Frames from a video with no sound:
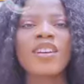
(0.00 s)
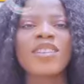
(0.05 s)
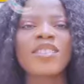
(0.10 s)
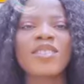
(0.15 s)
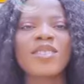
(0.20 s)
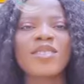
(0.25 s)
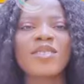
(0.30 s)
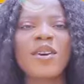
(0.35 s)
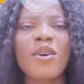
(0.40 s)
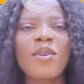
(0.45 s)

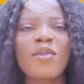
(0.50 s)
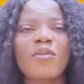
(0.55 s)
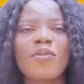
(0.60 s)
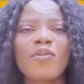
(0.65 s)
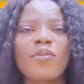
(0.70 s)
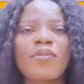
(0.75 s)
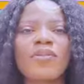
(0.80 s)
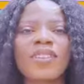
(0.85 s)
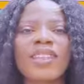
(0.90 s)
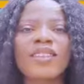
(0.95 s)
So
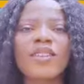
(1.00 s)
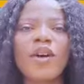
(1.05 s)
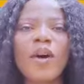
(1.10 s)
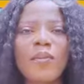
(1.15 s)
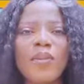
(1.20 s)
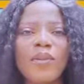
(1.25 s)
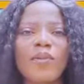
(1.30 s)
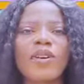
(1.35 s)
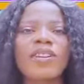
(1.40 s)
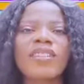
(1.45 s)
the
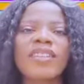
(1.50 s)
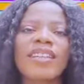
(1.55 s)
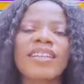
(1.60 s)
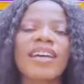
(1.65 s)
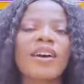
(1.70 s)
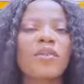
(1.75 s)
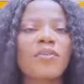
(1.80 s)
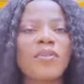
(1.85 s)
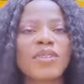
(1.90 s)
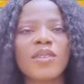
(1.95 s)
number 1 thing
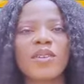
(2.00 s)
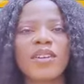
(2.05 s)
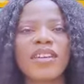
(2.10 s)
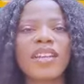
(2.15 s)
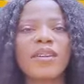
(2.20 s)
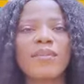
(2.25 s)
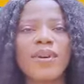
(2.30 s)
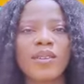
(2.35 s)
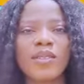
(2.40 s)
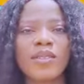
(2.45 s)
I will be
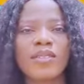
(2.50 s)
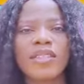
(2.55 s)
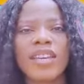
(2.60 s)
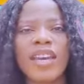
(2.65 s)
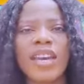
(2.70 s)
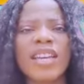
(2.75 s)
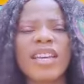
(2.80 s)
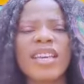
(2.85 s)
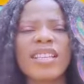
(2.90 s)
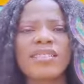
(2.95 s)
talking about
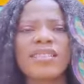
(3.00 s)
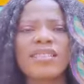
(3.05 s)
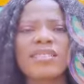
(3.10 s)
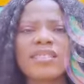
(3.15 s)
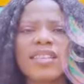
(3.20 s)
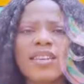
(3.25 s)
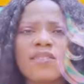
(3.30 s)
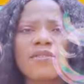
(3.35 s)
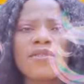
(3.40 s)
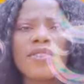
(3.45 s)
today is the
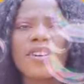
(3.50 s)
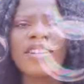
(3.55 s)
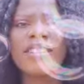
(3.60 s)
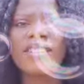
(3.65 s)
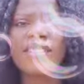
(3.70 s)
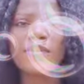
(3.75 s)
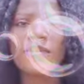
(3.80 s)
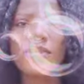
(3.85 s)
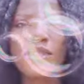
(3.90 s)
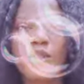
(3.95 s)

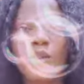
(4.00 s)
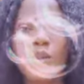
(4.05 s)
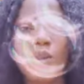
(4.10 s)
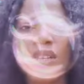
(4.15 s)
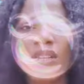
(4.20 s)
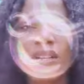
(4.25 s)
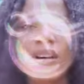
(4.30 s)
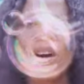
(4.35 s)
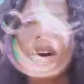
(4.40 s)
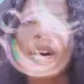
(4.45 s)
difference
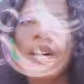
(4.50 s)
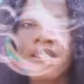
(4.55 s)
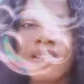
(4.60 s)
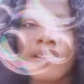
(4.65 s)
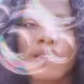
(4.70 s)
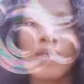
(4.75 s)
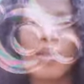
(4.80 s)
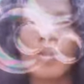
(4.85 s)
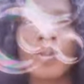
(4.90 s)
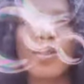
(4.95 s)
between a
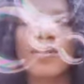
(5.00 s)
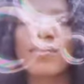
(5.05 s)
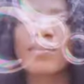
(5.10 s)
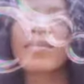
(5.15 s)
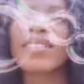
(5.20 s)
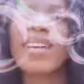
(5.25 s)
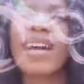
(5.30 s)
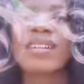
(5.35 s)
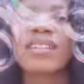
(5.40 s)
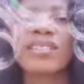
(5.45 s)
undertone
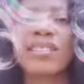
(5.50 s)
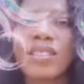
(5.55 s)
and a